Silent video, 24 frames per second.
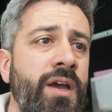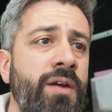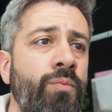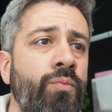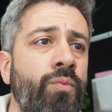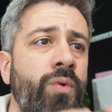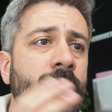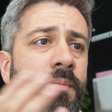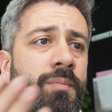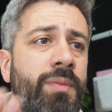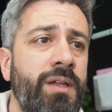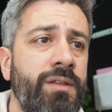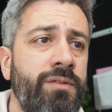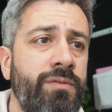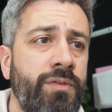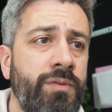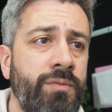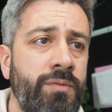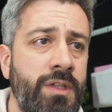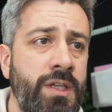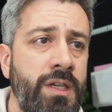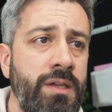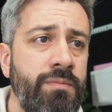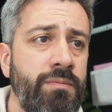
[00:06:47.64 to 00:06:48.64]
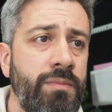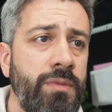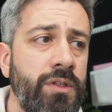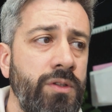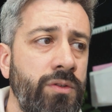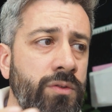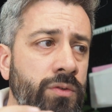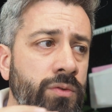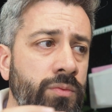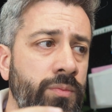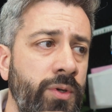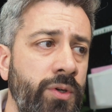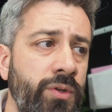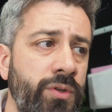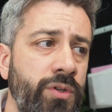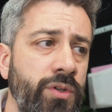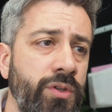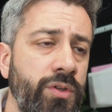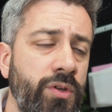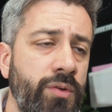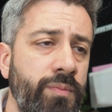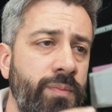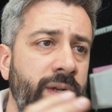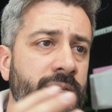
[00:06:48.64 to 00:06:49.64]
have one platform team. Tomorrow
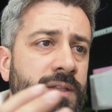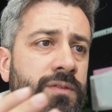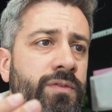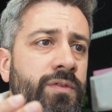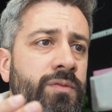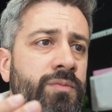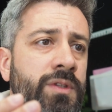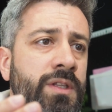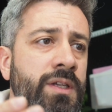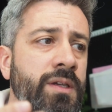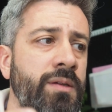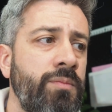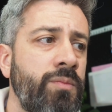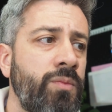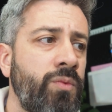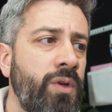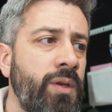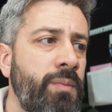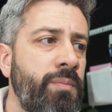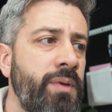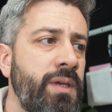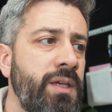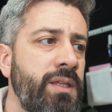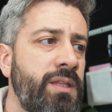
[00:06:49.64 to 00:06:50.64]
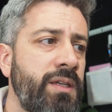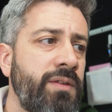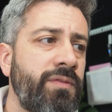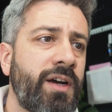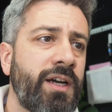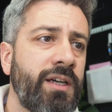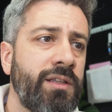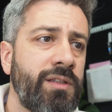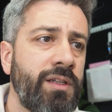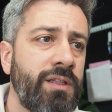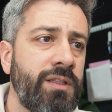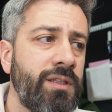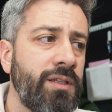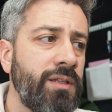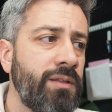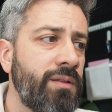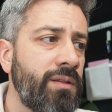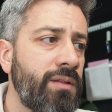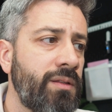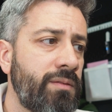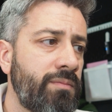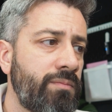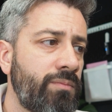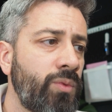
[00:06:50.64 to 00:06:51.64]
your platform team will be divided
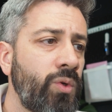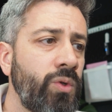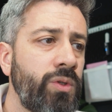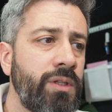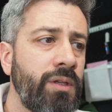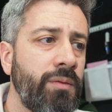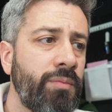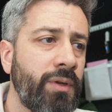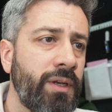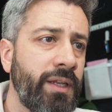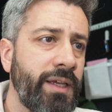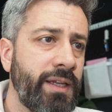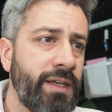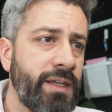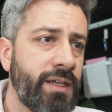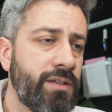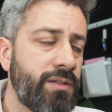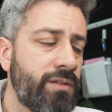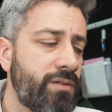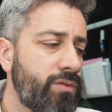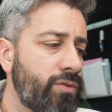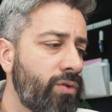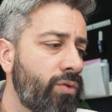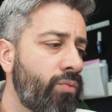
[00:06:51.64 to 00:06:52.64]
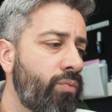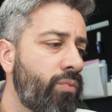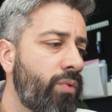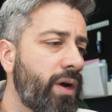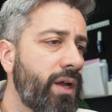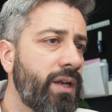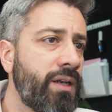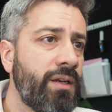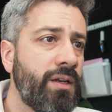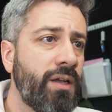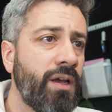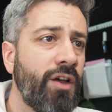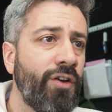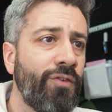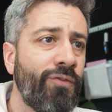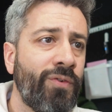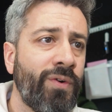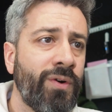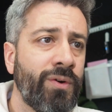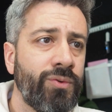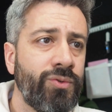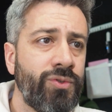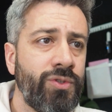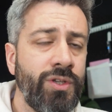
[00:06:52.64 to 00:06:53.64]
in multiple areas. So one
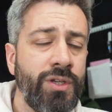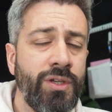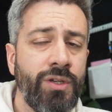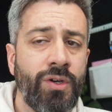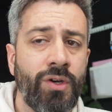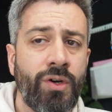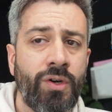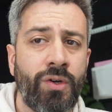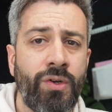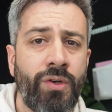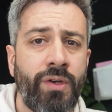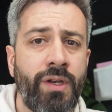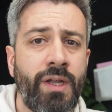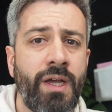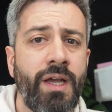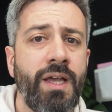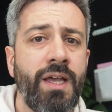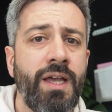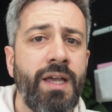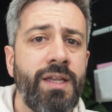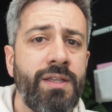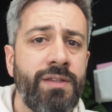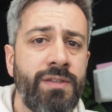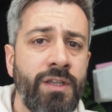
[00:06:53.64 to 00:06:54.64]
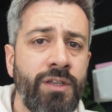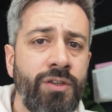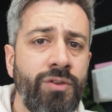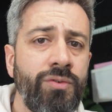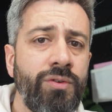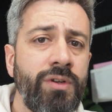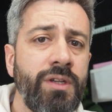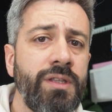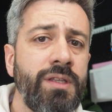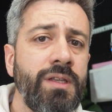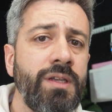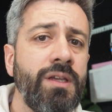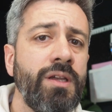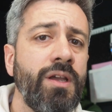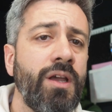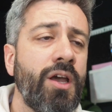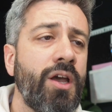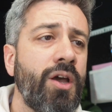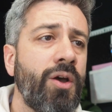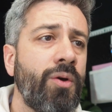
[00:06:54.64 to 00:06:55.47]
focusing on security,